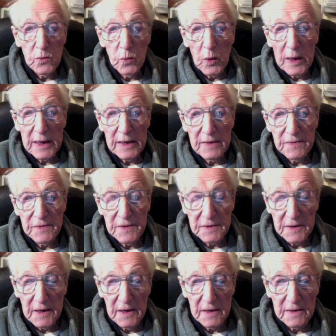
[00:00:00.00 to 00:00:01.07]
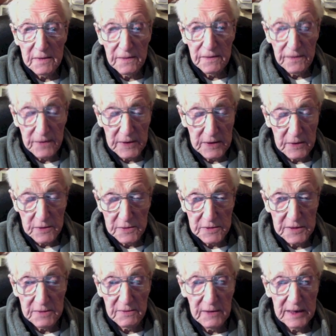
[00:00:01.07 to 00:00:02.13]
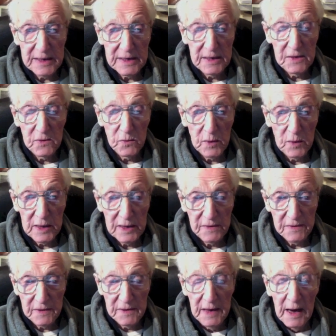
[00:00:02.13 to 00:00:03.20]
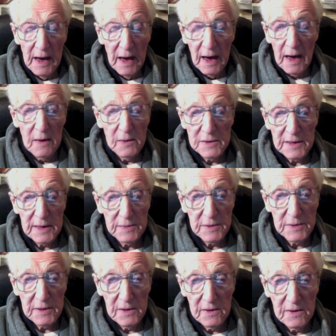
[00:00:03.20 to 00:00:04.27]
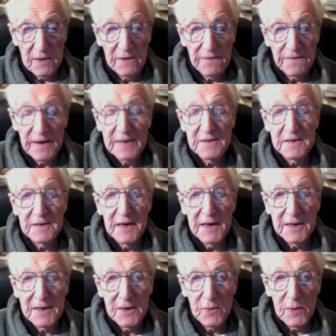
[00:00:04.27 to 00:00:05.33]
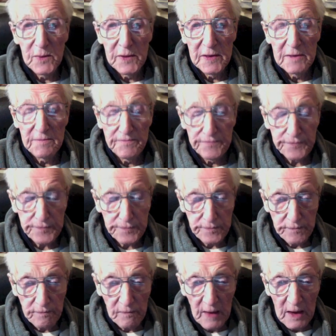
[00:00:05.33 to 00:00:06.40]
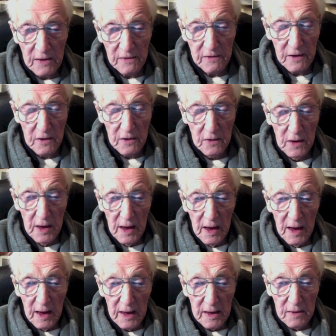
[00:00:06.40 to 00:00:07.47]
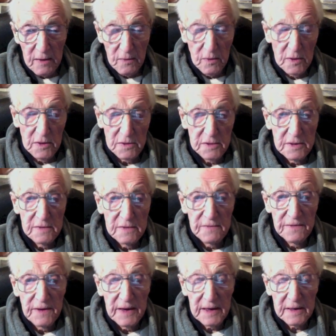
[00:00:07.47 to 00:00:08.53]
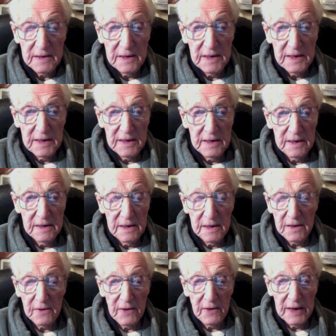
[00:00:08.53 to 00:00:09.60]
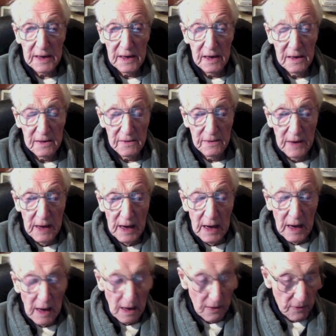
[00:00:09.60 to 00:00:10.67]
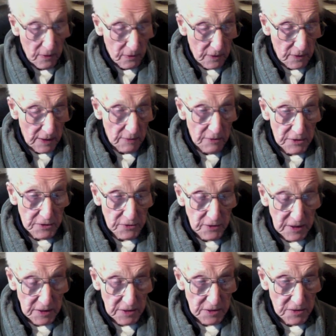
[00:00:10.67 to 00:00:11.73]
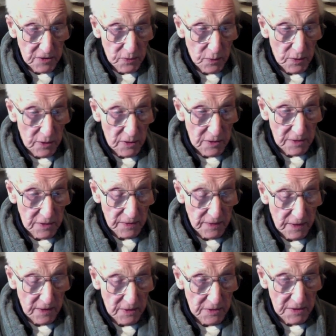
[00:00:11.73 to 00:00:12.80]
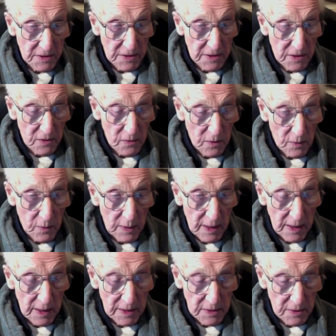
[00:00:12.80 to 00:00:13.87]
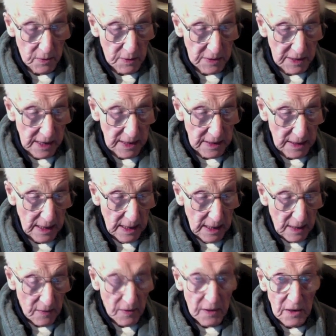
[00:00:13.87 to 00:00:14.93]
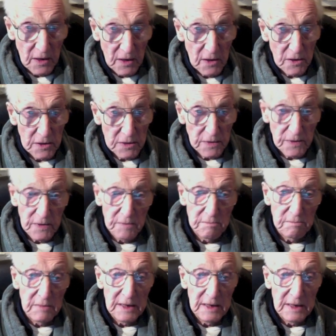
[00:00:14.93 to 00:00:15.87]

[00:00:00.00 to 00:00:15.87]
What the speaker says: waves and high frequency radio waves, and I was absolutely fascinated with it. And so it was in fact a great life. Our only restrictions were, as far as I know, that we had to attend the college from